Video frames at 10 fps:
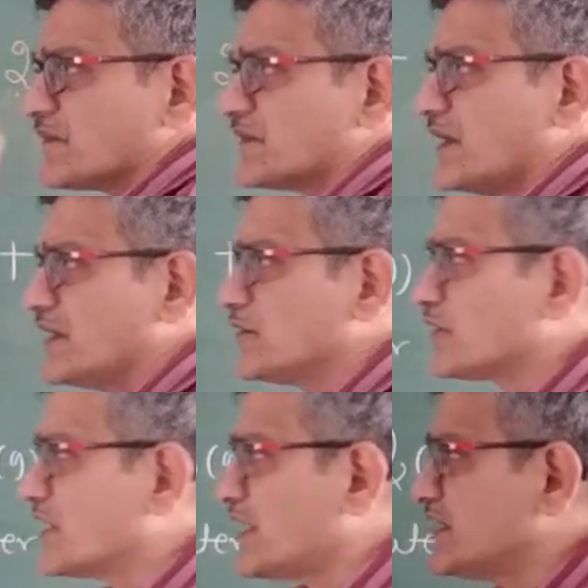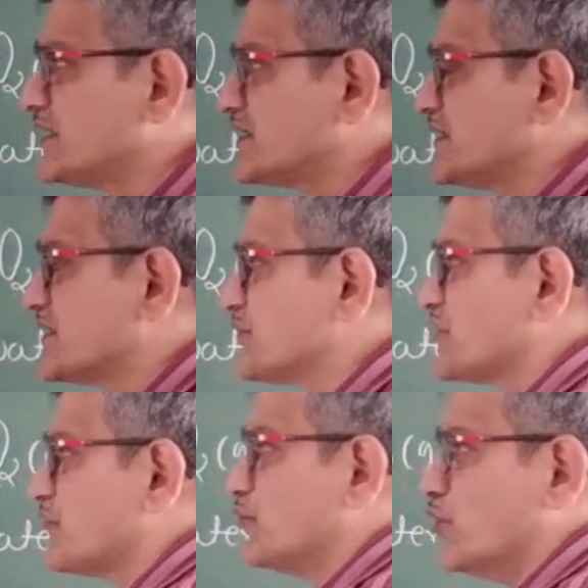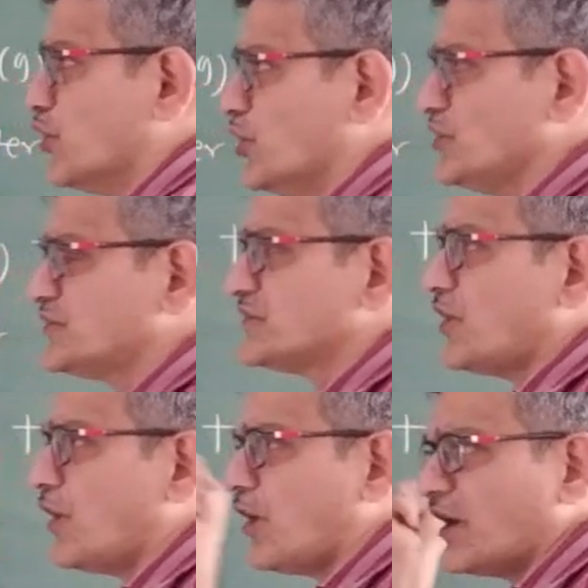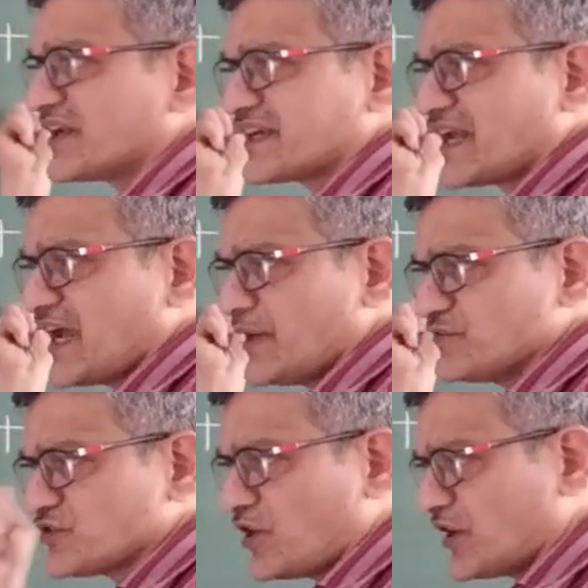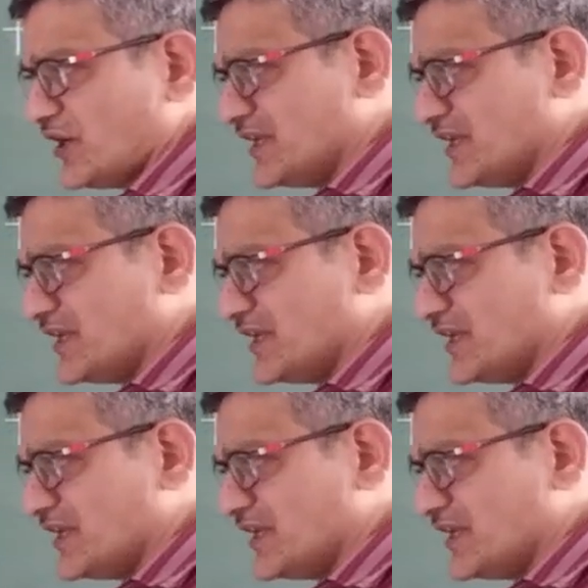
Then you can write that in terms of moles or grams or